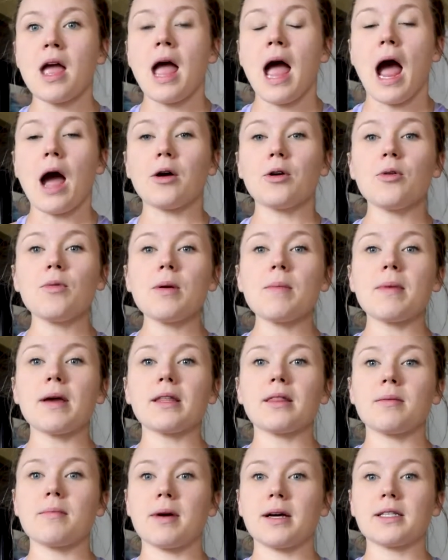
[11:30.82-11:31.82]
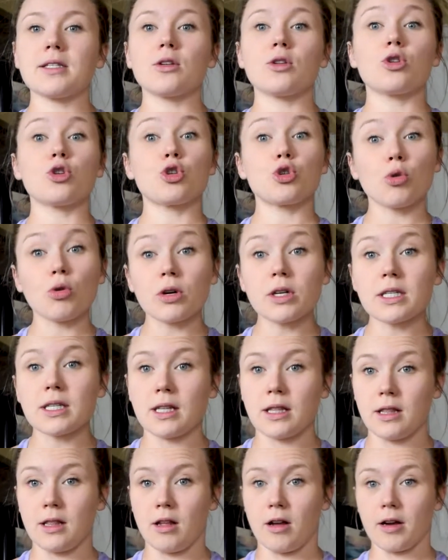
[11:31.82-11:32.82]
How do we make the muscle the shortest
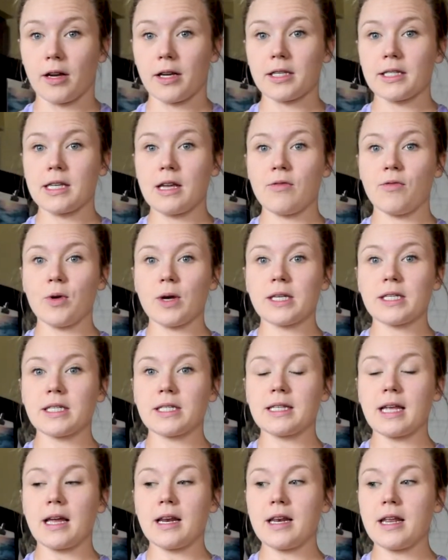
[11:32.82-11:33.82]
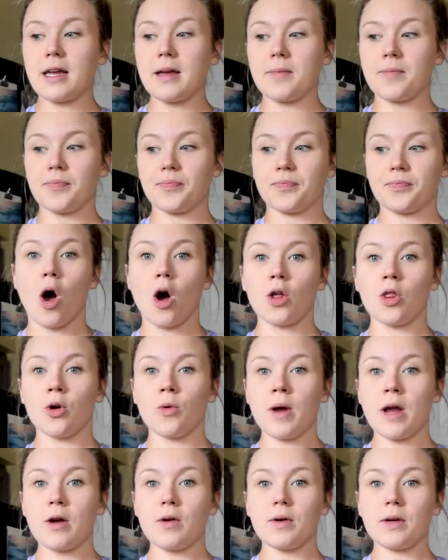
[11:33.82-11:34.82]
and the longest? If we extend it all the
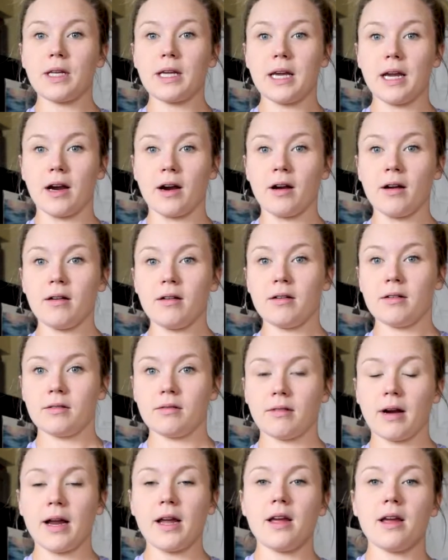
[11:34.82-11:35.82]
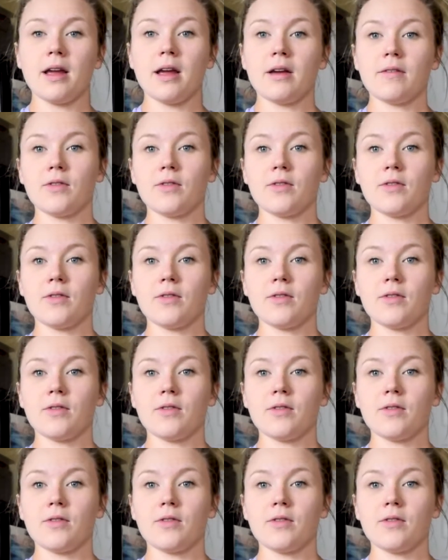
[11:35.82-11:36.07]
way out here, right?